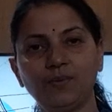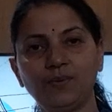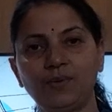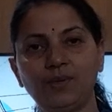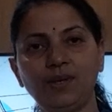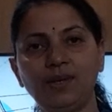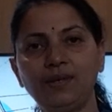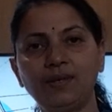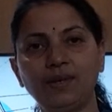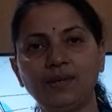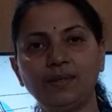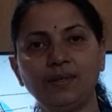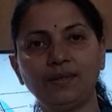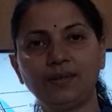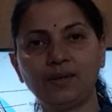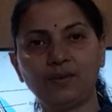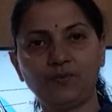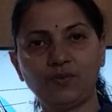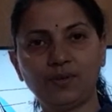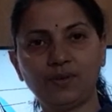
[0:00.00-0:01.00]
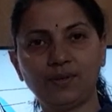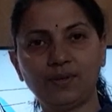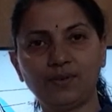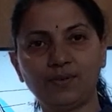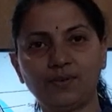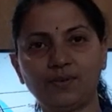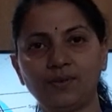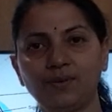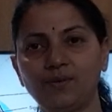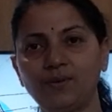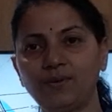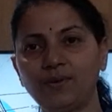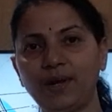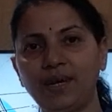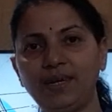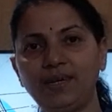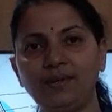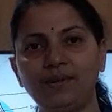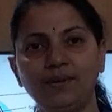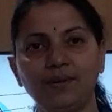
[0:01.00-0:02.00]
these are the surfaces,
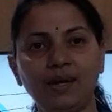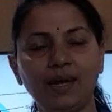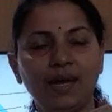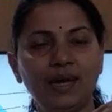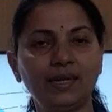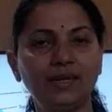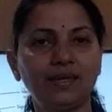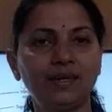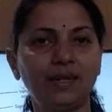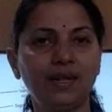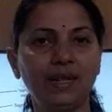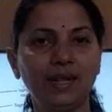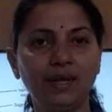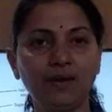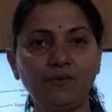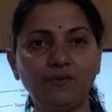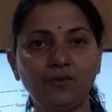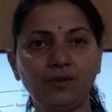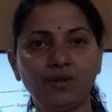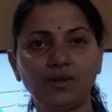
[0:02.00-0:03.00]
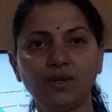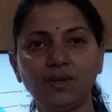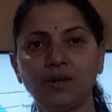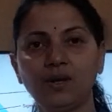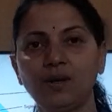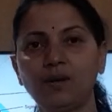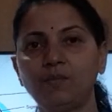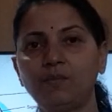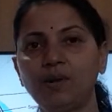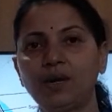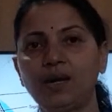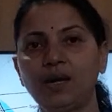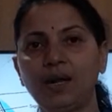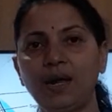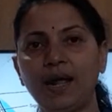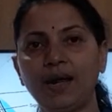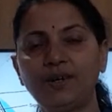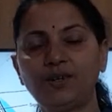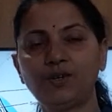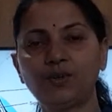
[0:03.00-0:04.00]
right and left, but
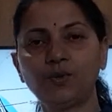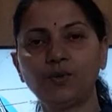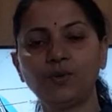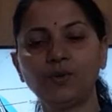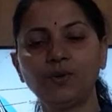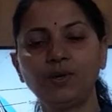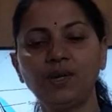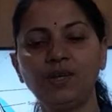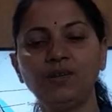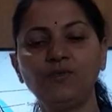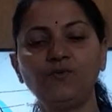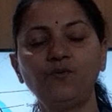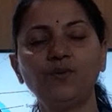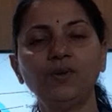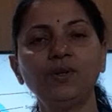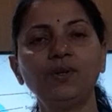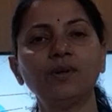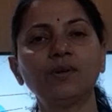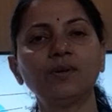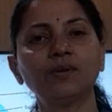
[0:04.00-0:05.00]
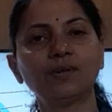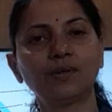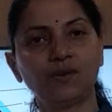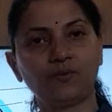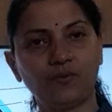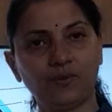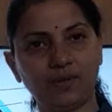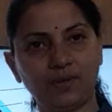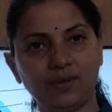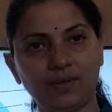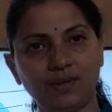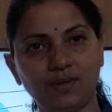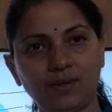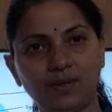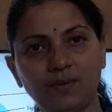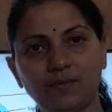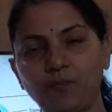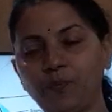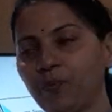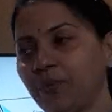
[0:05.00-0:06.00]
latero-inferior surfaces.
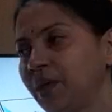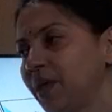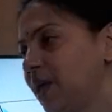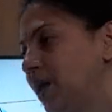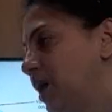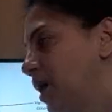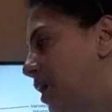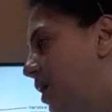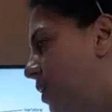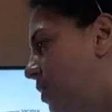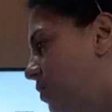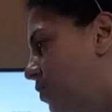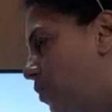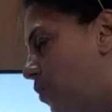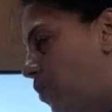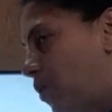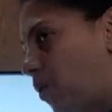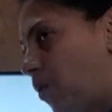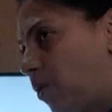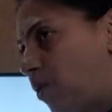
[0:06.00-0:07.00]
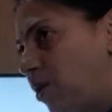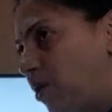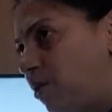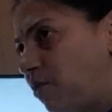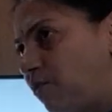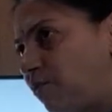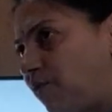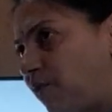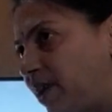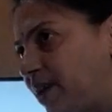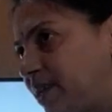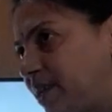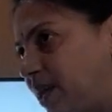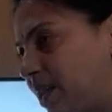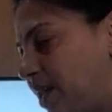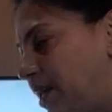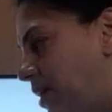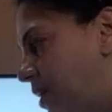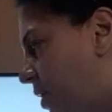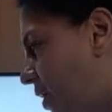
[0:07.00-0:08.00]
So all
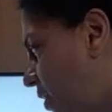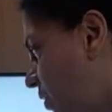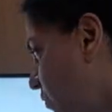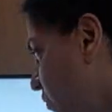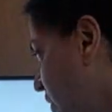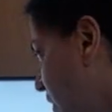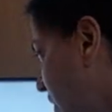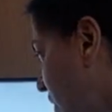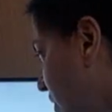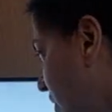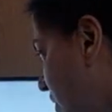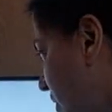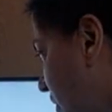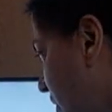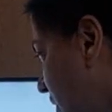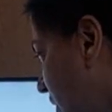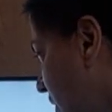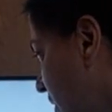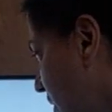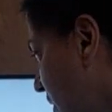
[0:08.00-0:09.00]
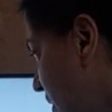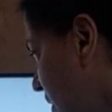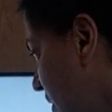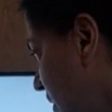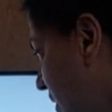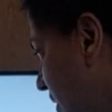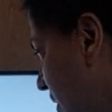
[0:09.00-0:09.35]
finally converge here